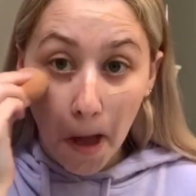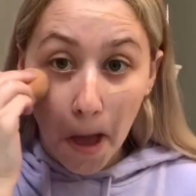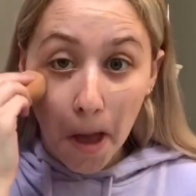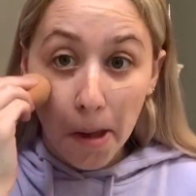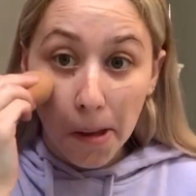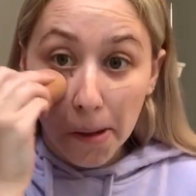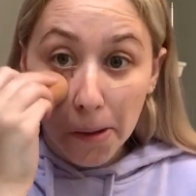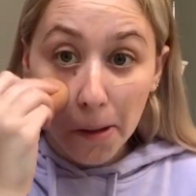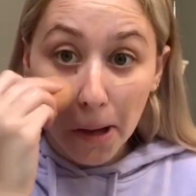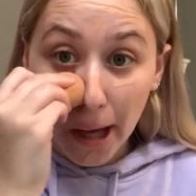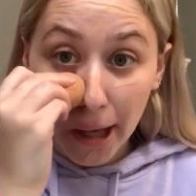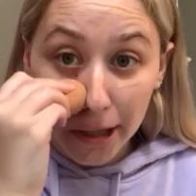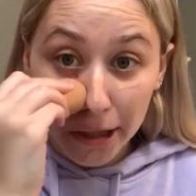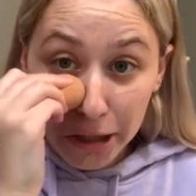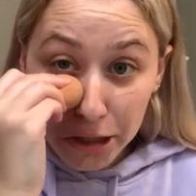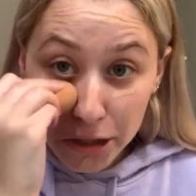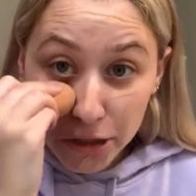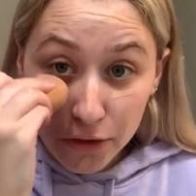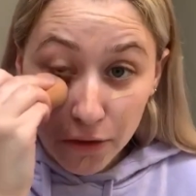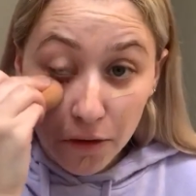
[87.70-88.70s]
you kind of
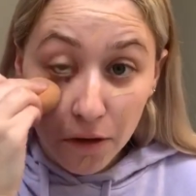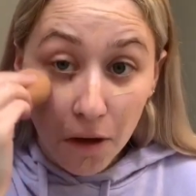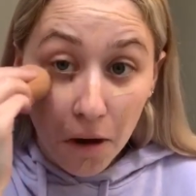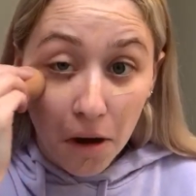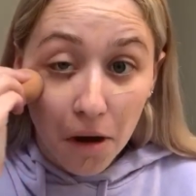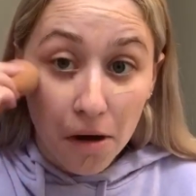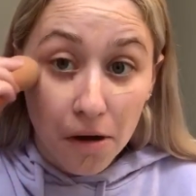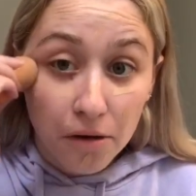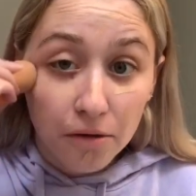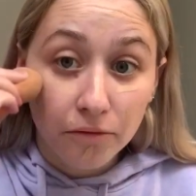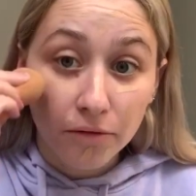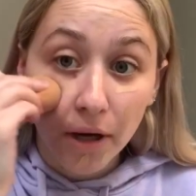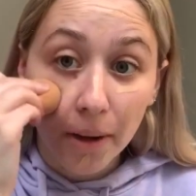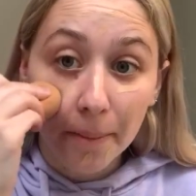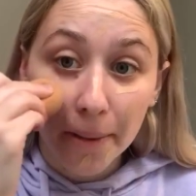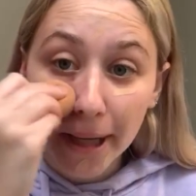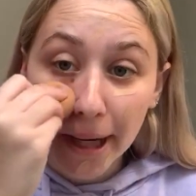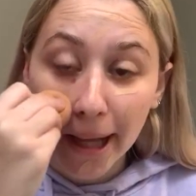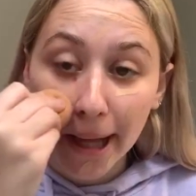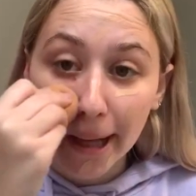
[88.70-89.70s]
just rub it
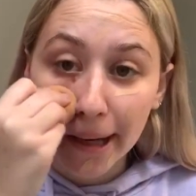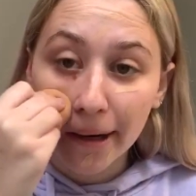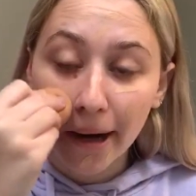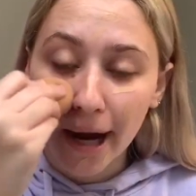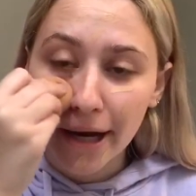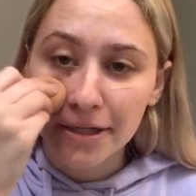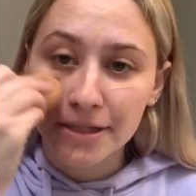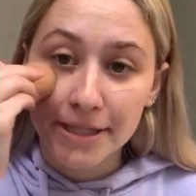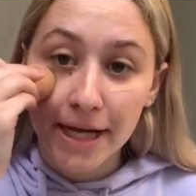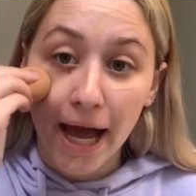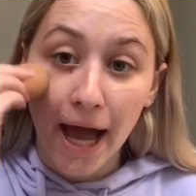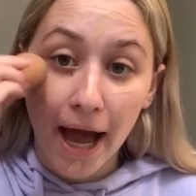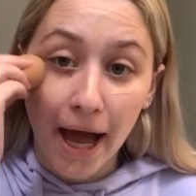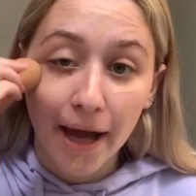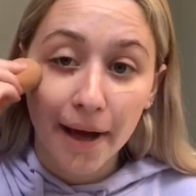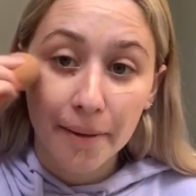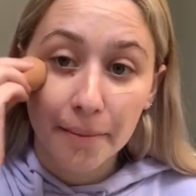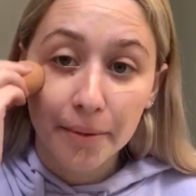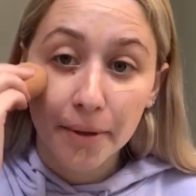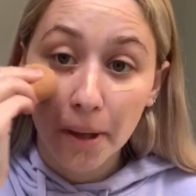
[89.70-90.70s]
in. I
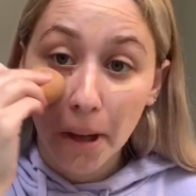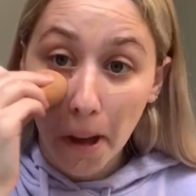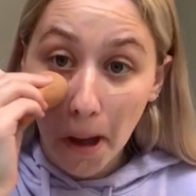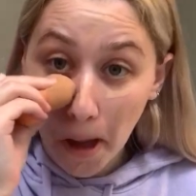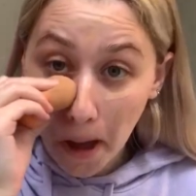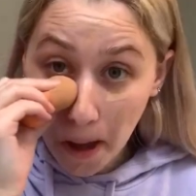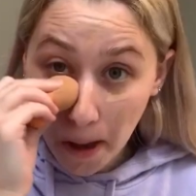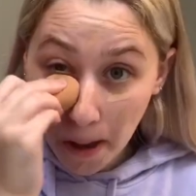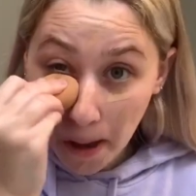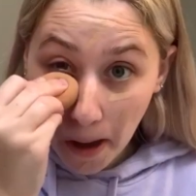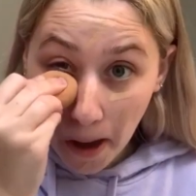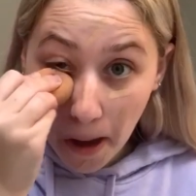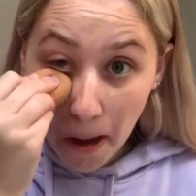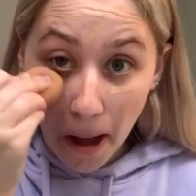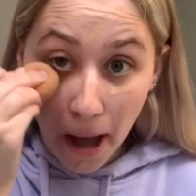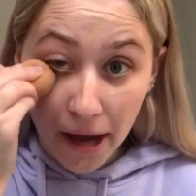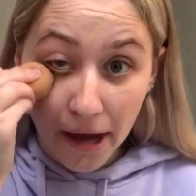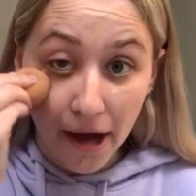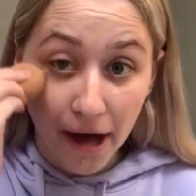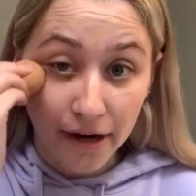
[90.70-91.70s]
dab. I
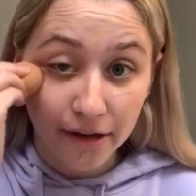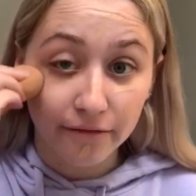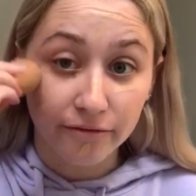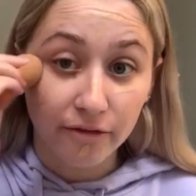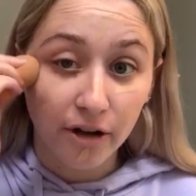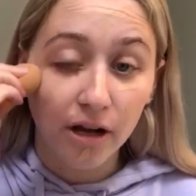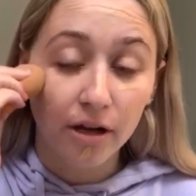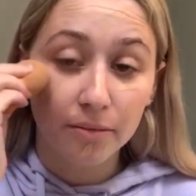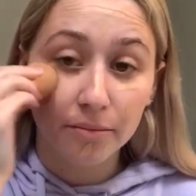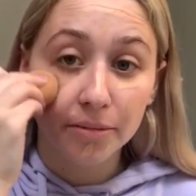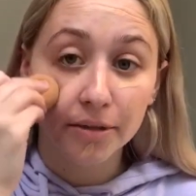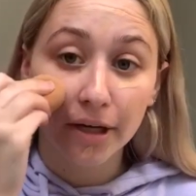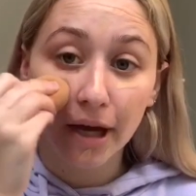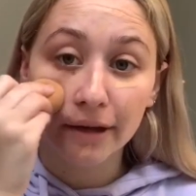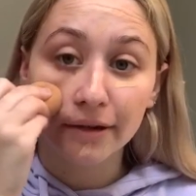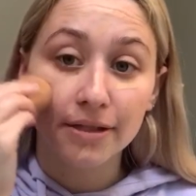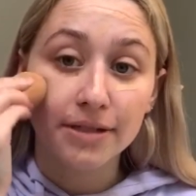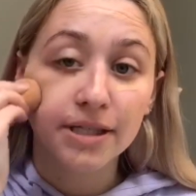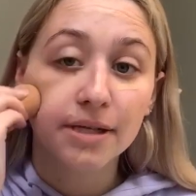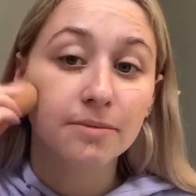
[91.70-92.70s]
kind of rub at
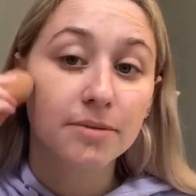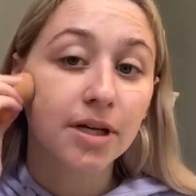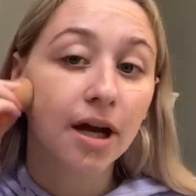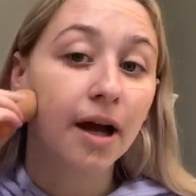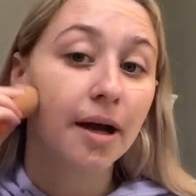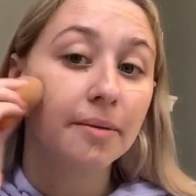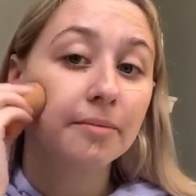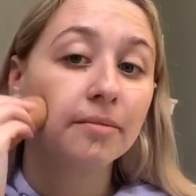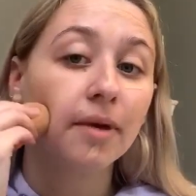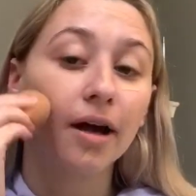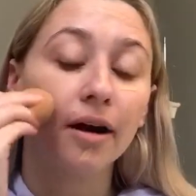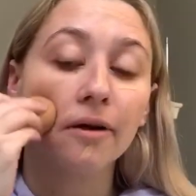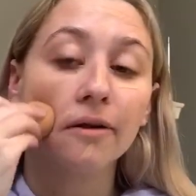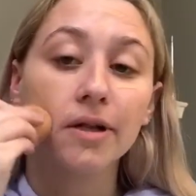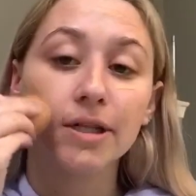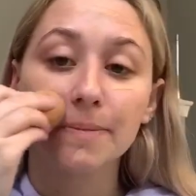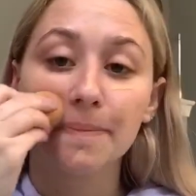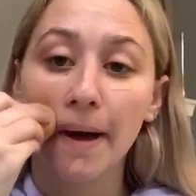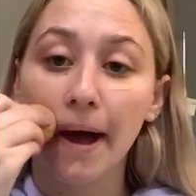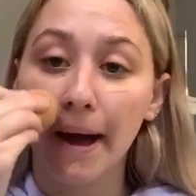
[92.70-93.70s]
the same time. I know that's
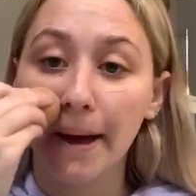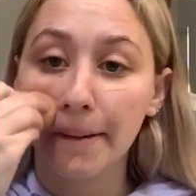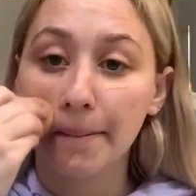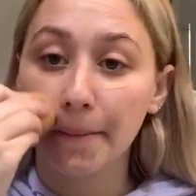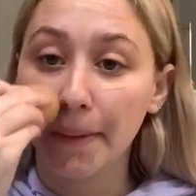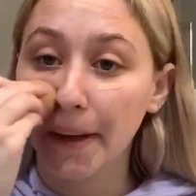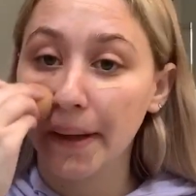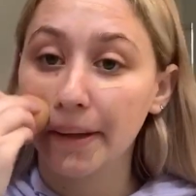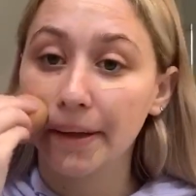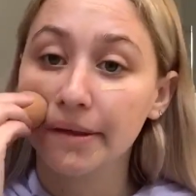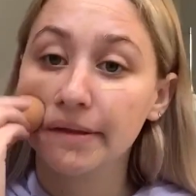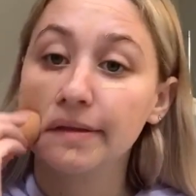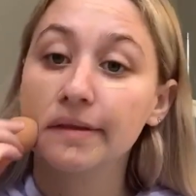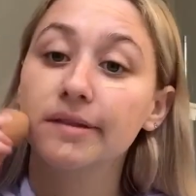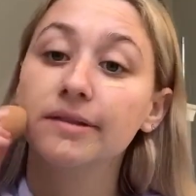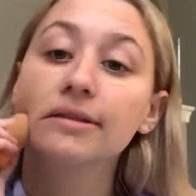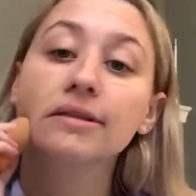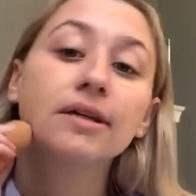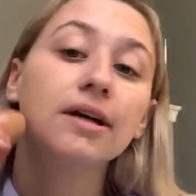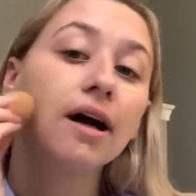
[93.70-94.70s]
bad, but
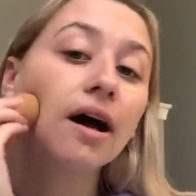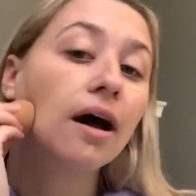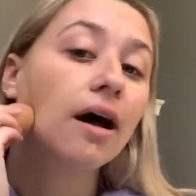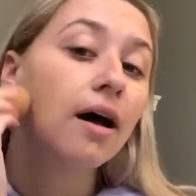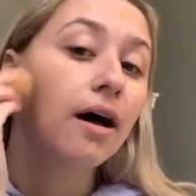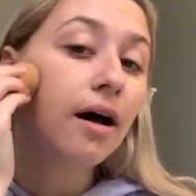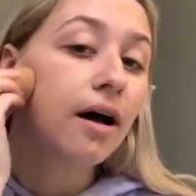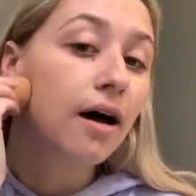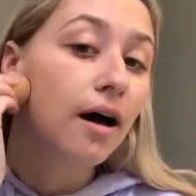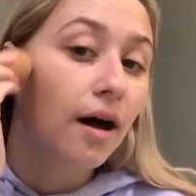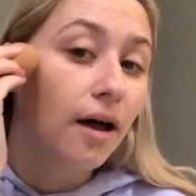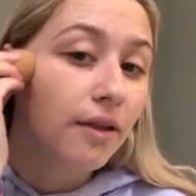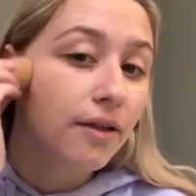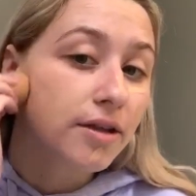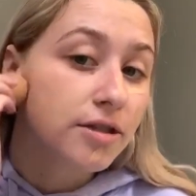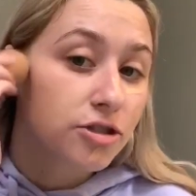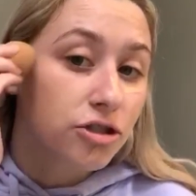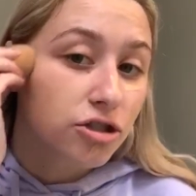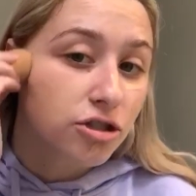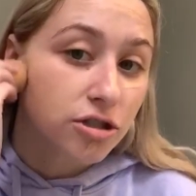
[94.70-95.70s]

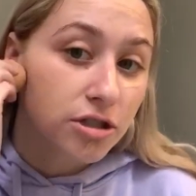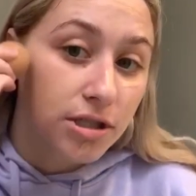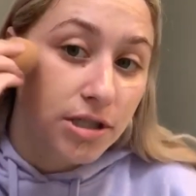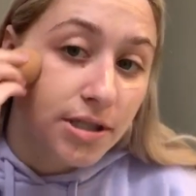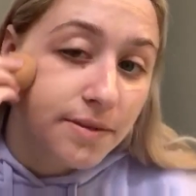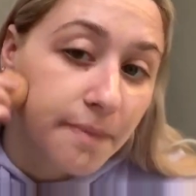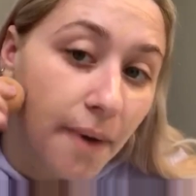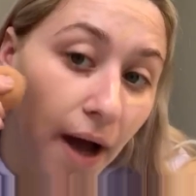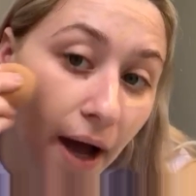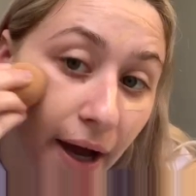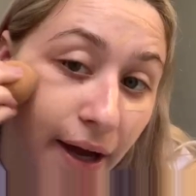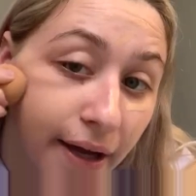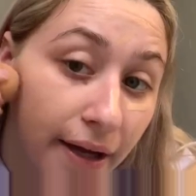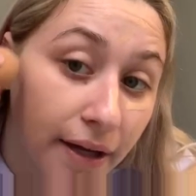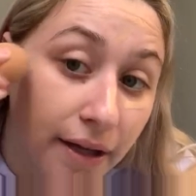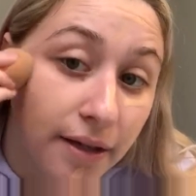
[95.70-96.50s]
this is just my